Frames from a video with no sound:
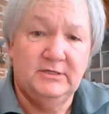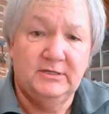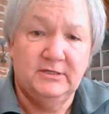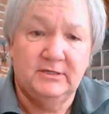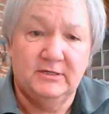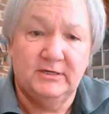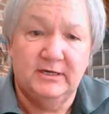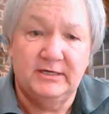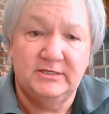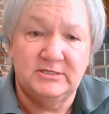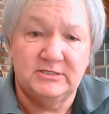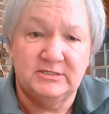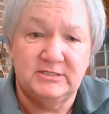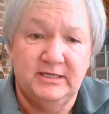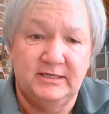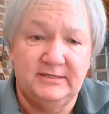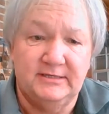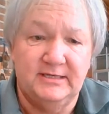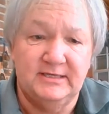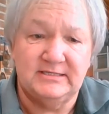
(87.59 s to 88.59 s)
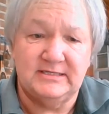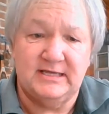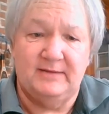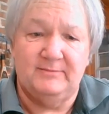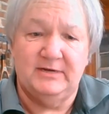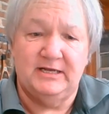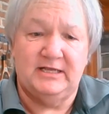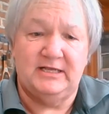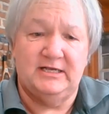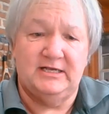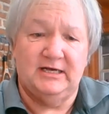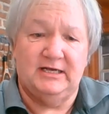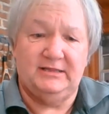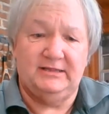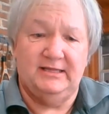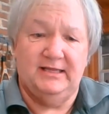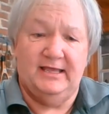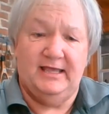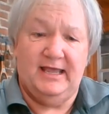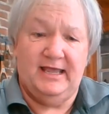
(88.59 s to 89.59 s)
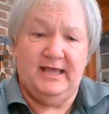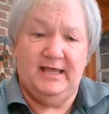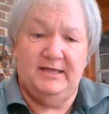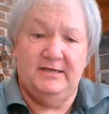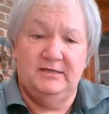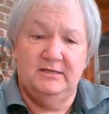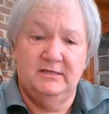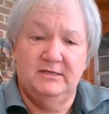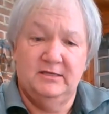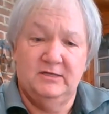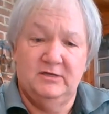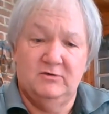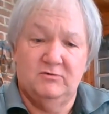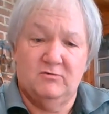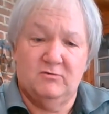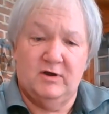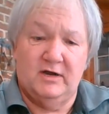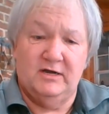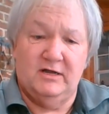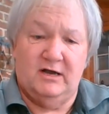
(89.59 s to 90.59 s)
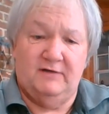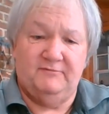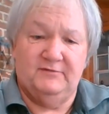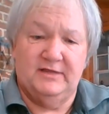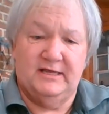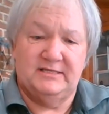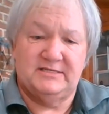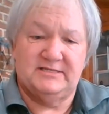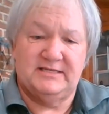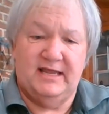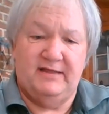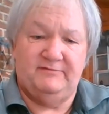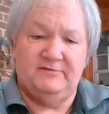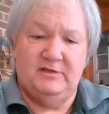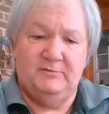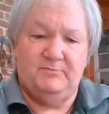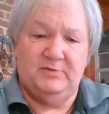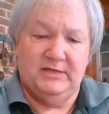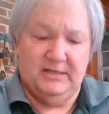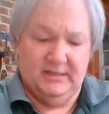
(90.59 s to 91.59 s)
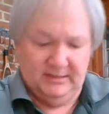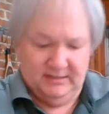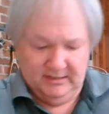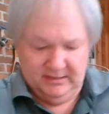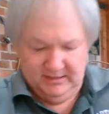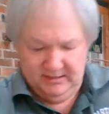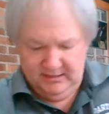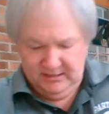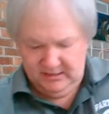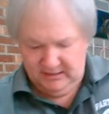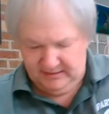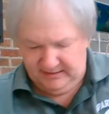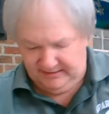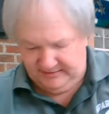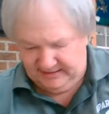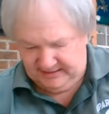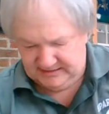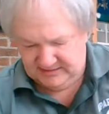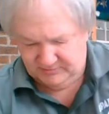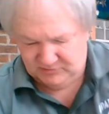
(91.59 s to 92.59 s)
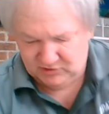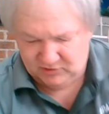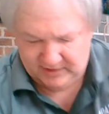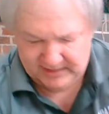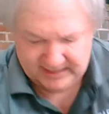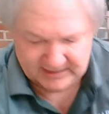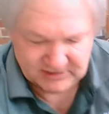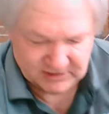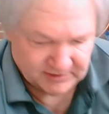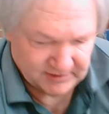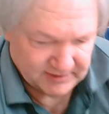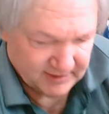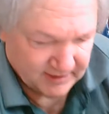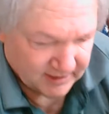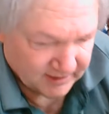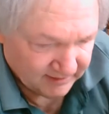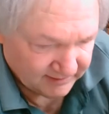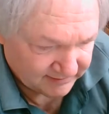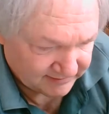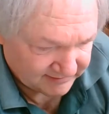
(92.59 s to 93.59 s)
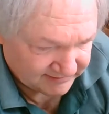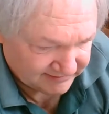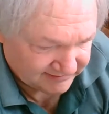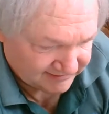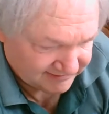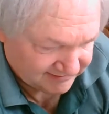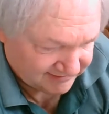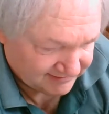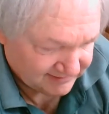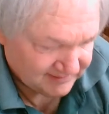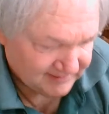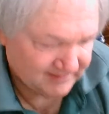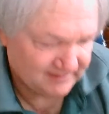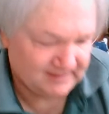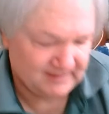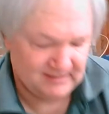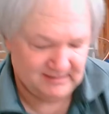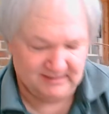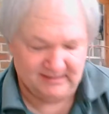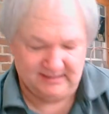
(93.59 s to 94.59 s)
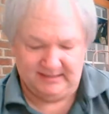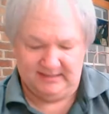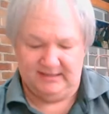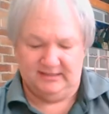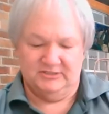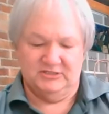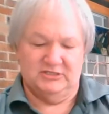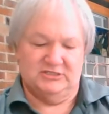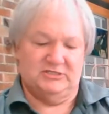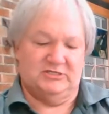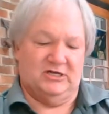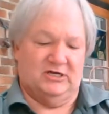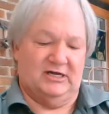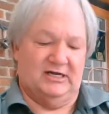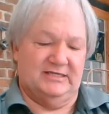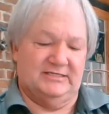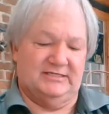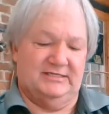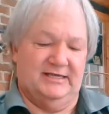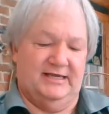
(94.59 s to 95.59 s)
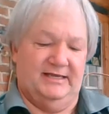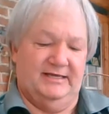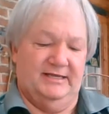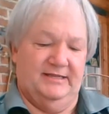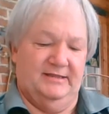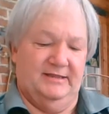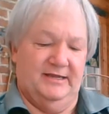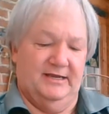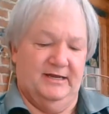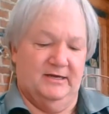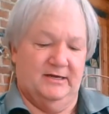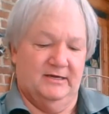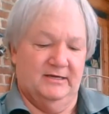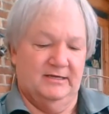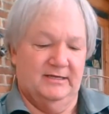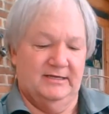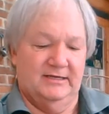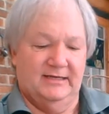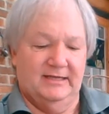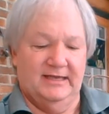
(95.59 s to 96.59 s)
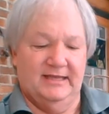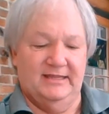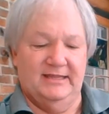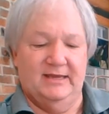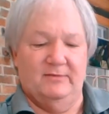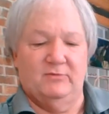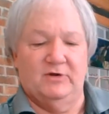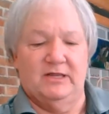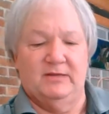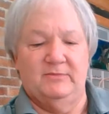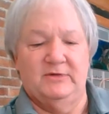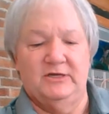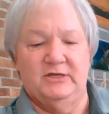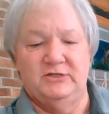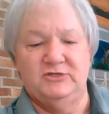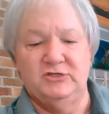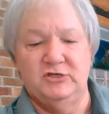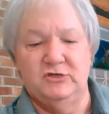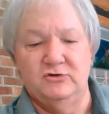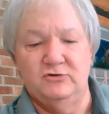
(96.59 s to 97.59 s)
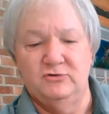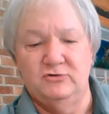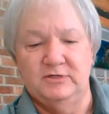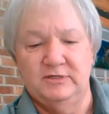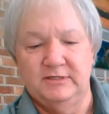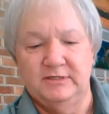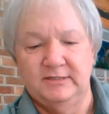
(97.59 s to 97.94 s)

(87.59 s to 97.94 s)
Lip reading: All right, just like this. I'm going to cut the head right off of that safety pin. All right, I got some trash under here. All right, I'll just toss that in there. And then what I'm going to do,